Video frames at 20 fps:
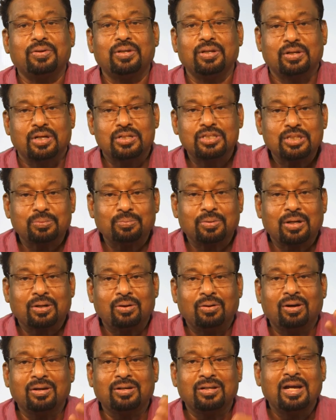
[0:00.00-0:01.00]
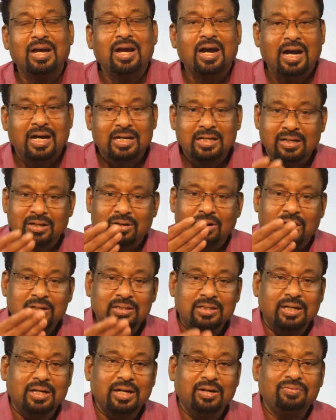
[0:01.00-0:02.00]
the consumer court, and they got
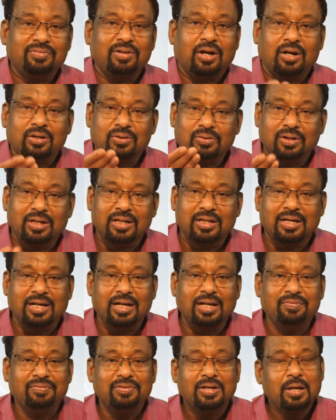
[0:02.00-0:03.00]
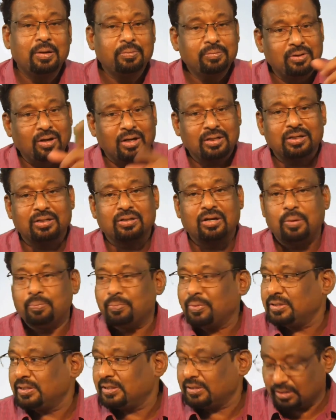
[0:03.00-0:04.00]
the relief. Not only relief, got a
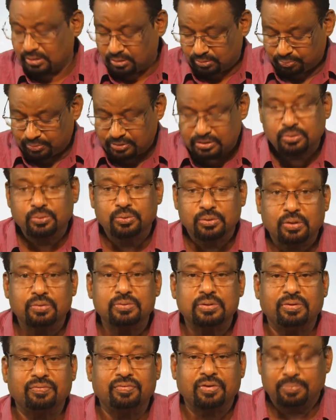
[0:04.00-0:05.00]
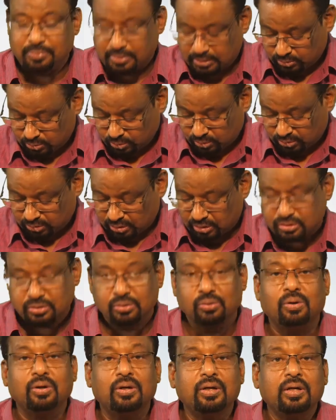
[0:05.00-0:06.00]
compensation of rupees 2,000 from the court also.